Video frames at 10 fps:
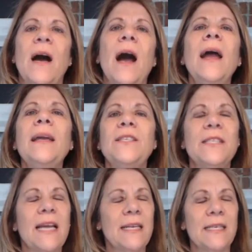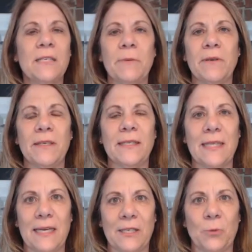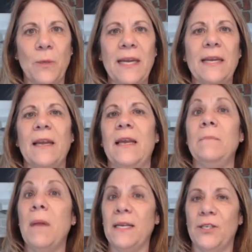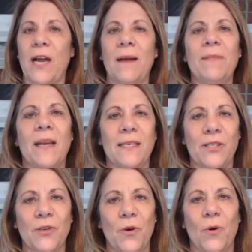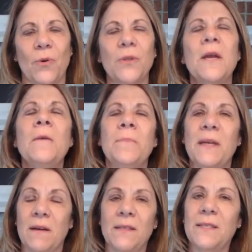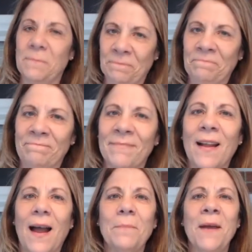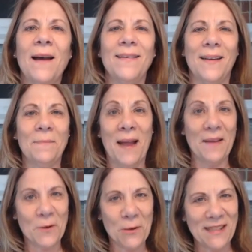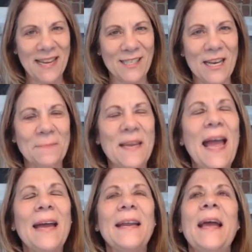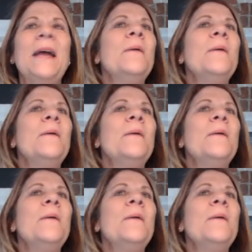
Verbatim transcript: I just had an experience last week in my job that I still hold because I'm not, um, I haven't quit that job yet,